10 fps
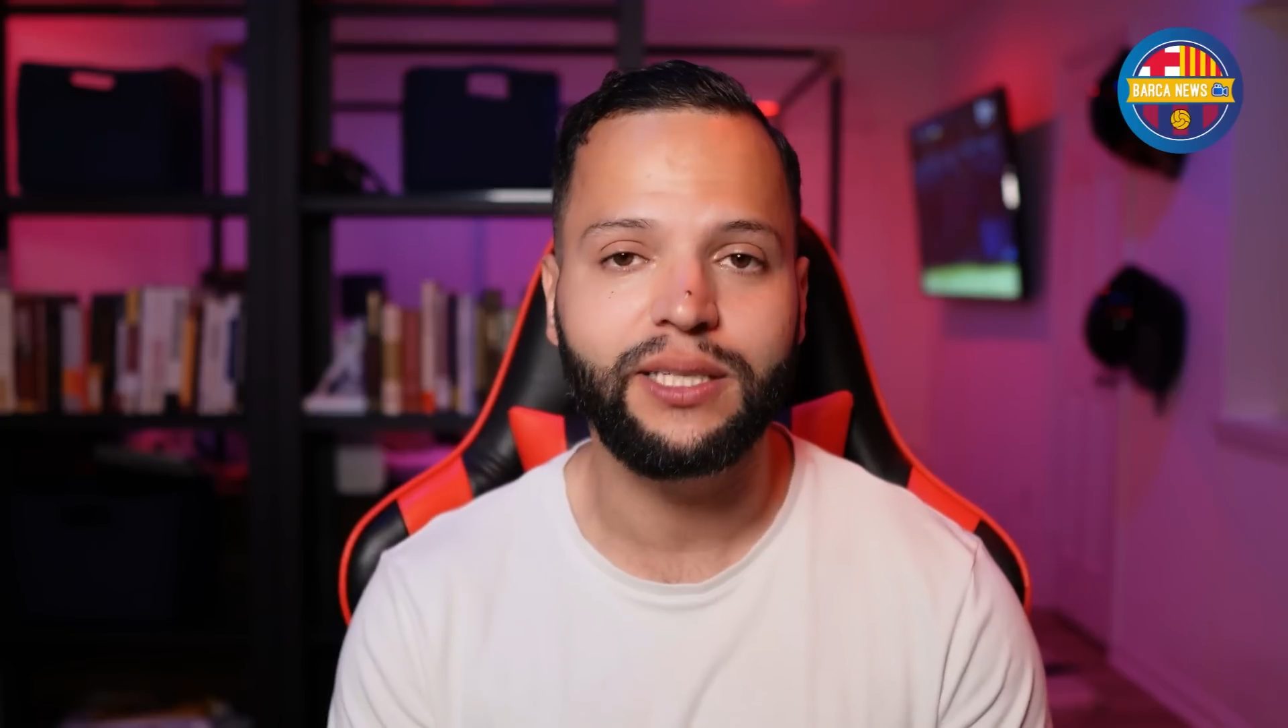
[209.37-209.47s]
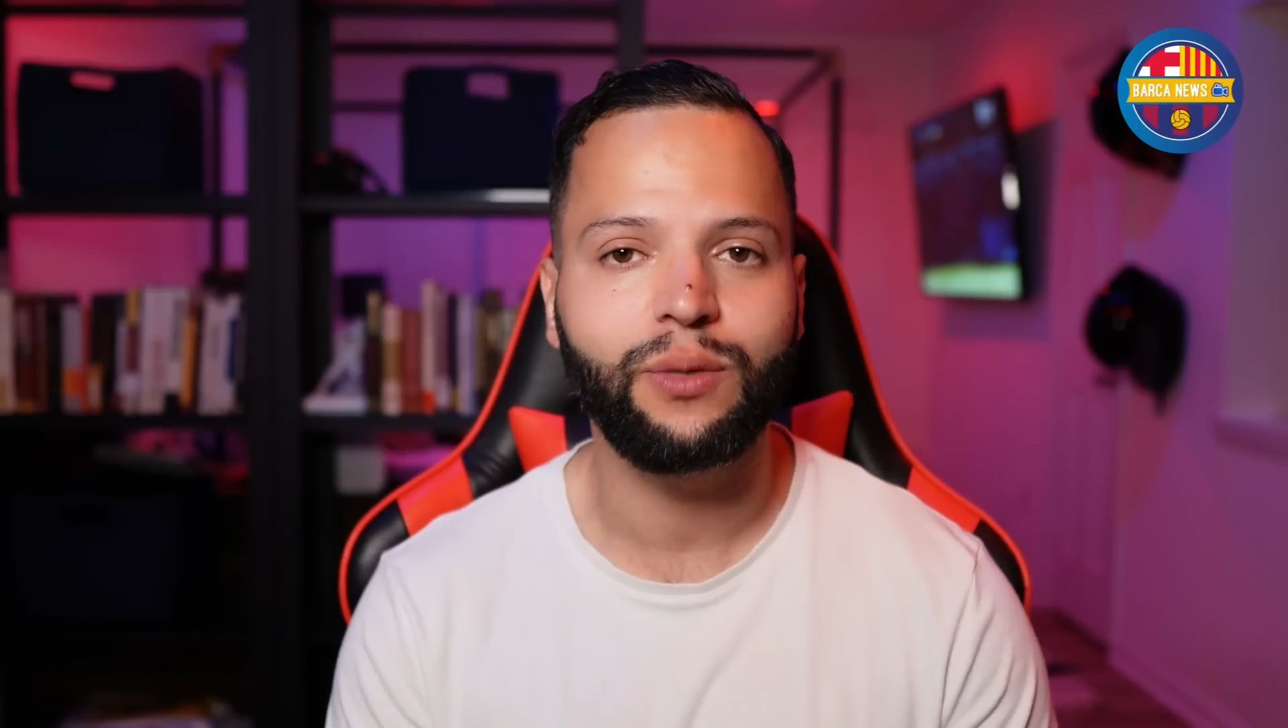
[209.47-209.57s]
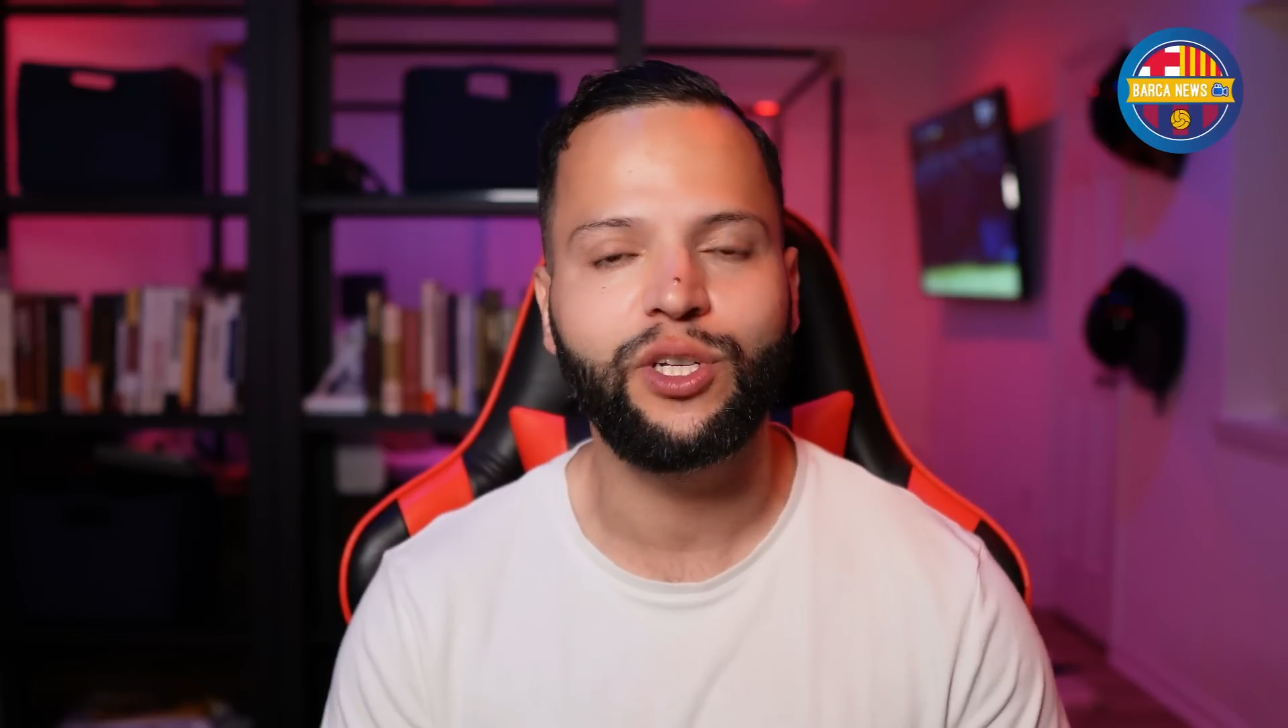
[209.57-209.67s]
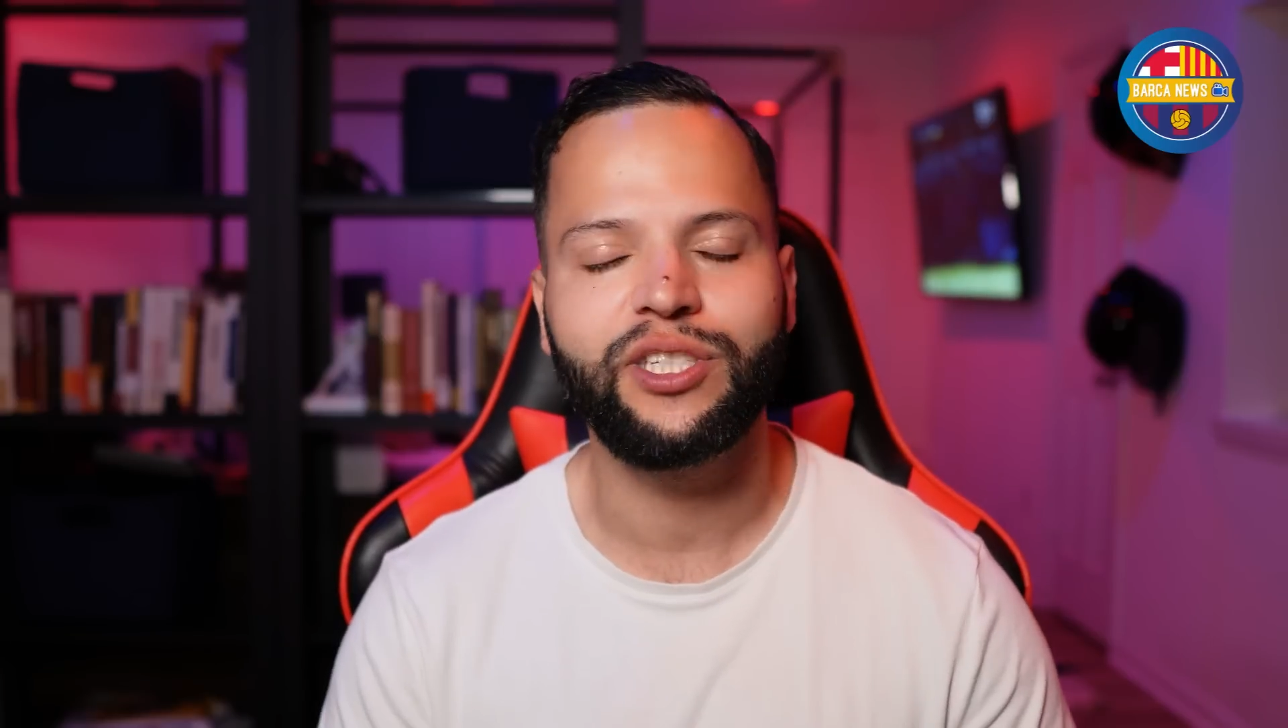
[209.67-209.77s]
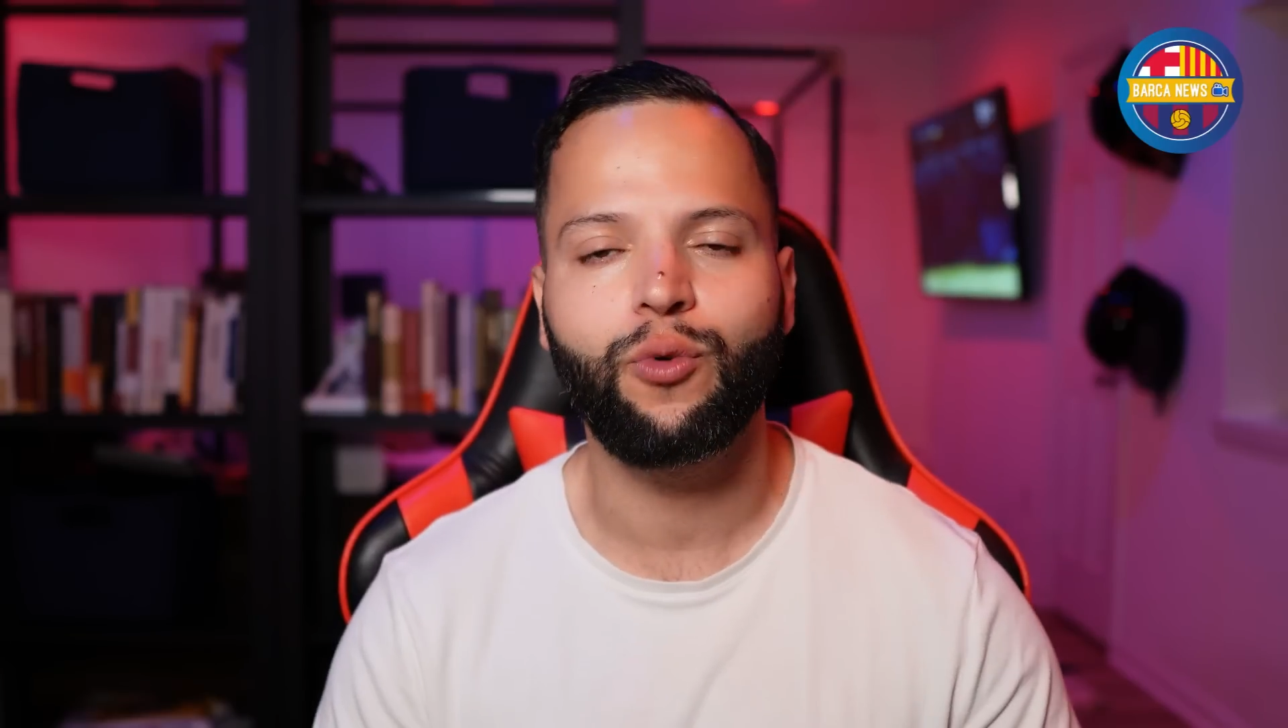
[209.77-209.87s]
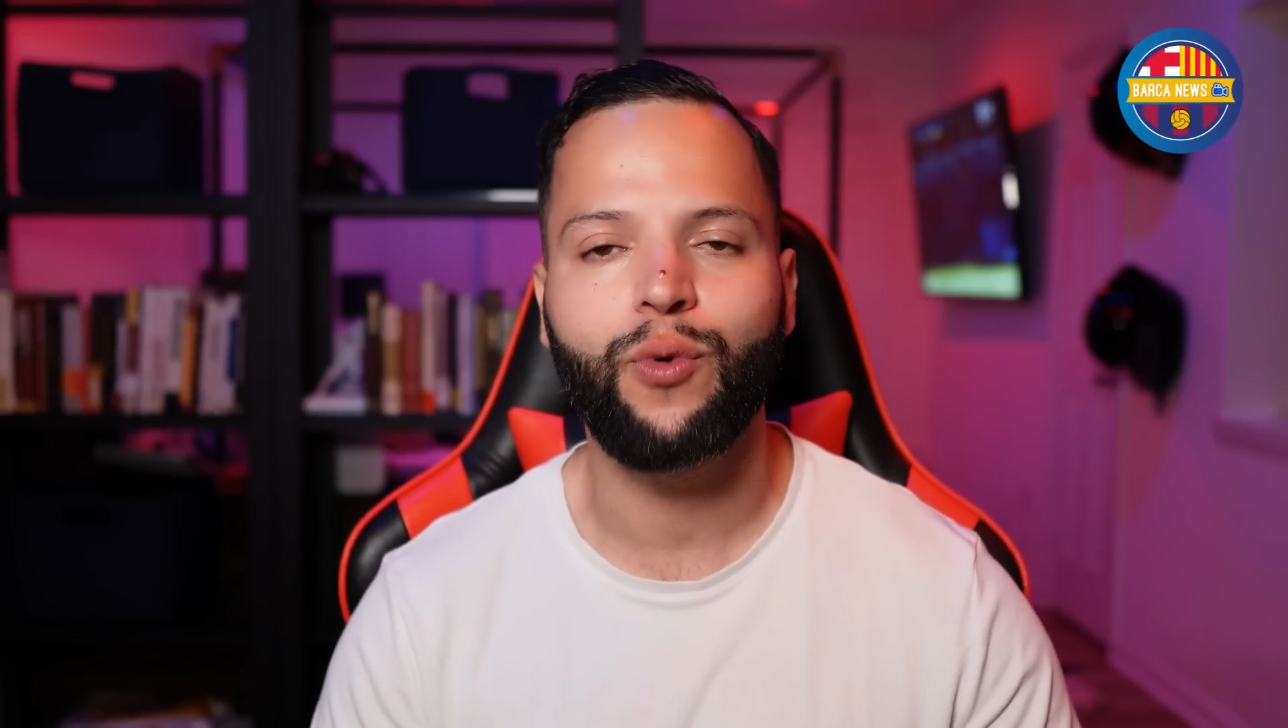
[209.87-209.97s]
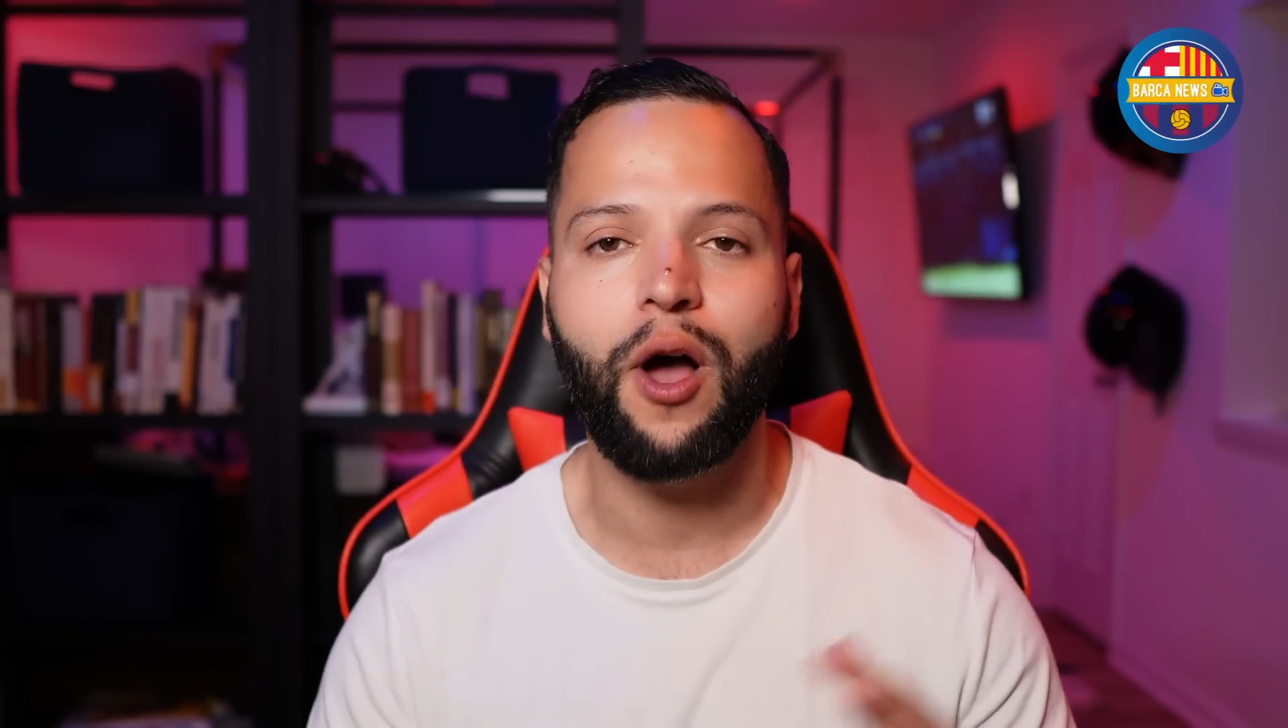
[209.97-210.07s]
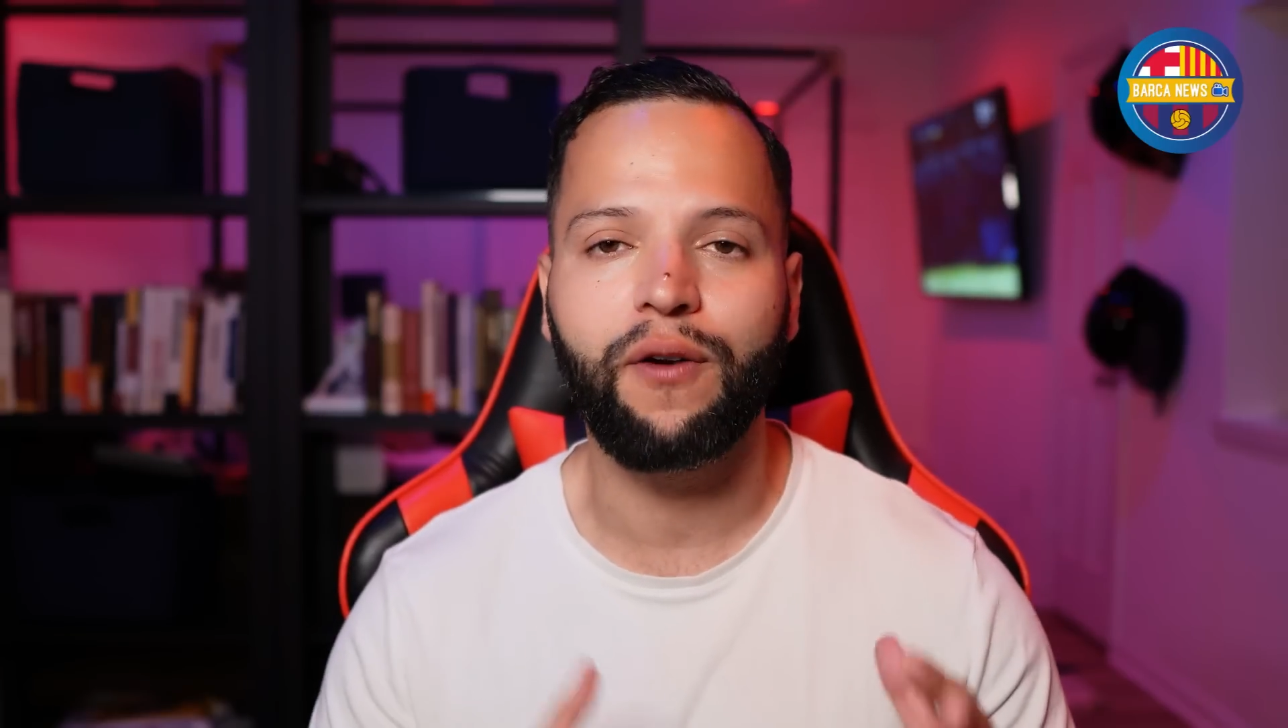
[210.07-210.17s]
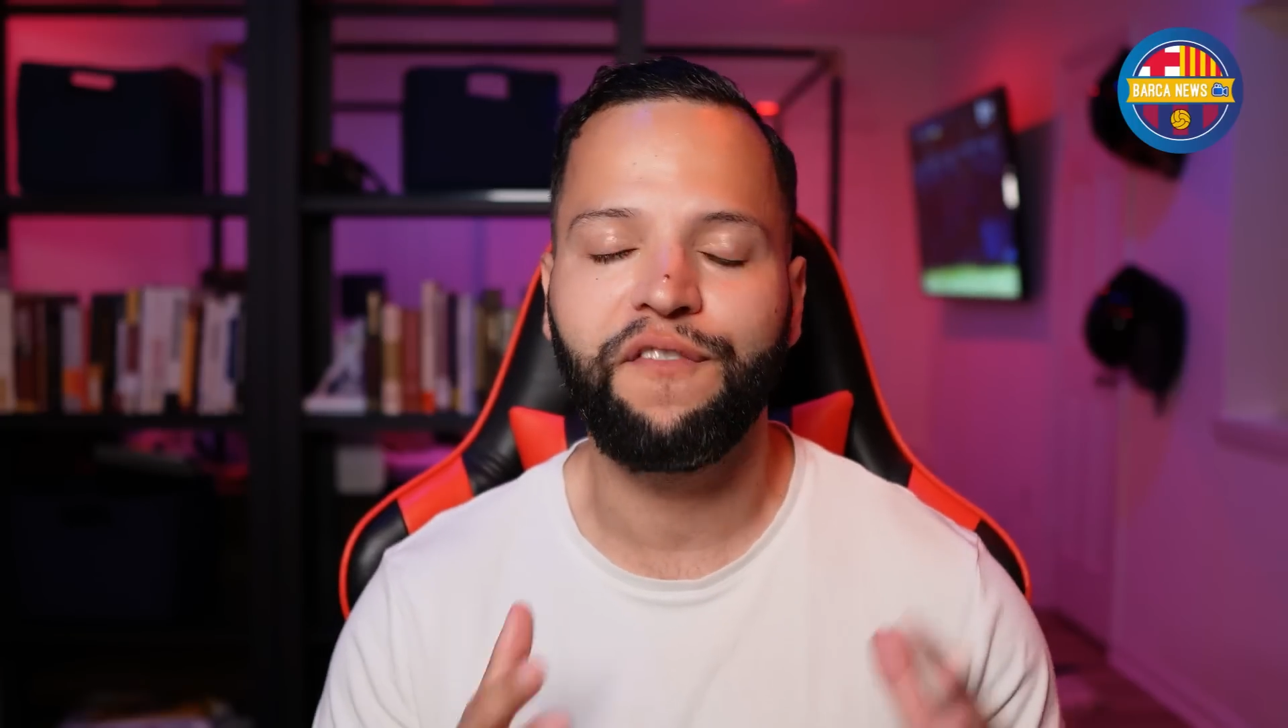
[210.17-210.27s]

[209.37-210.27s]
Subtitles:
which is around